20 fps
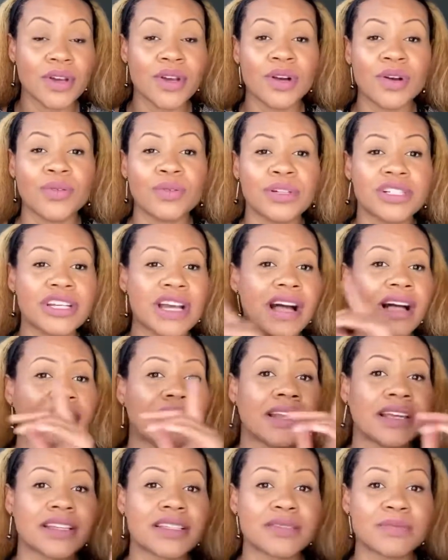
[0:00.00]
which I'll
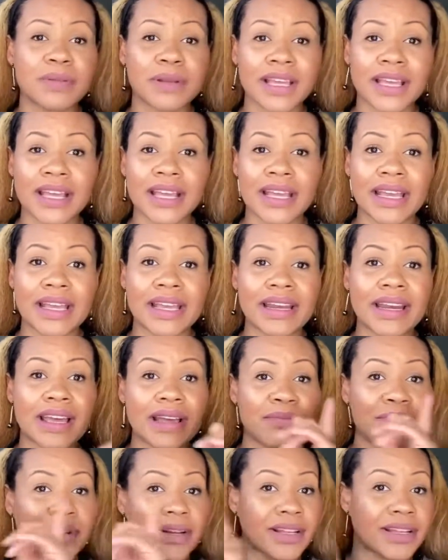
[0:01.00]
explain
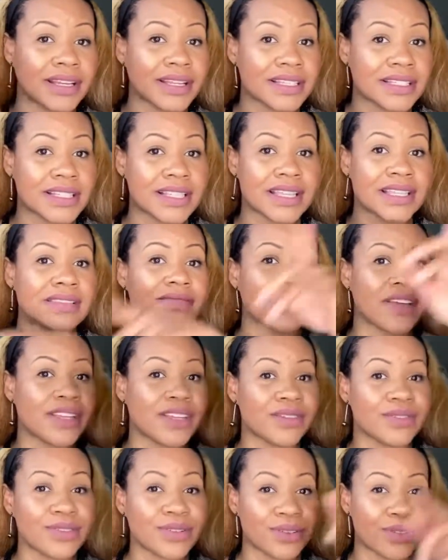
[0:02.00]
and put a link to this
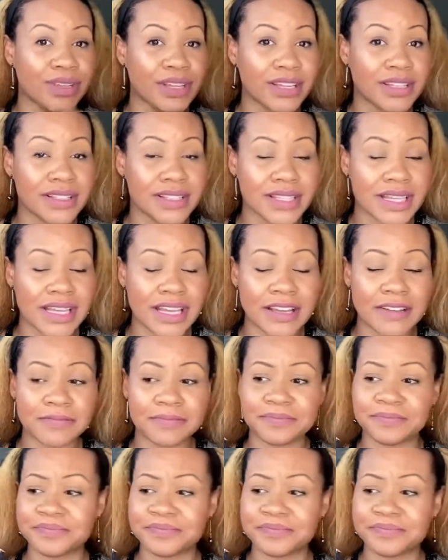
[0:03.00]
video so you can see it.